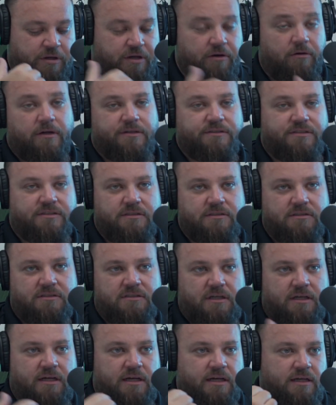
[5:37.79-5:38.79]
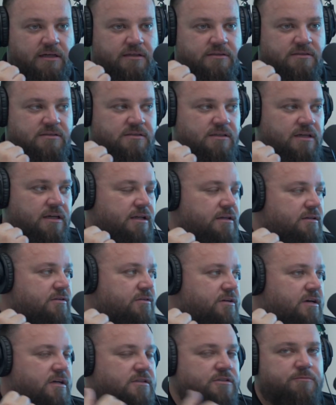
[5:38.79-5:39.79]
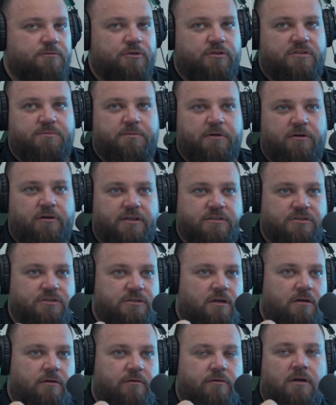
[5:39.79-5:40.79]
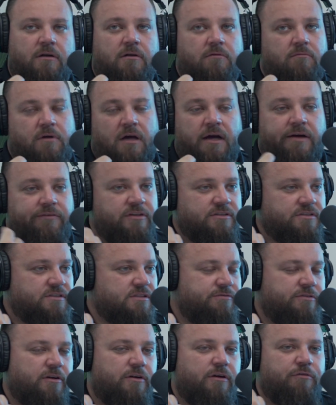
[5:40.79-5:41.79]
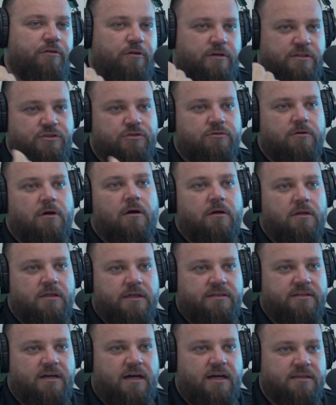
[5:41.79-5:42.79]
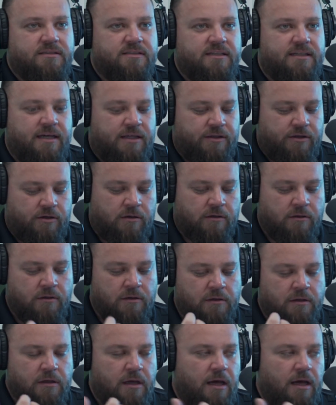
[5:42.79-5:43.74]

appearances and customer experience are obviously very, very strongly tied together.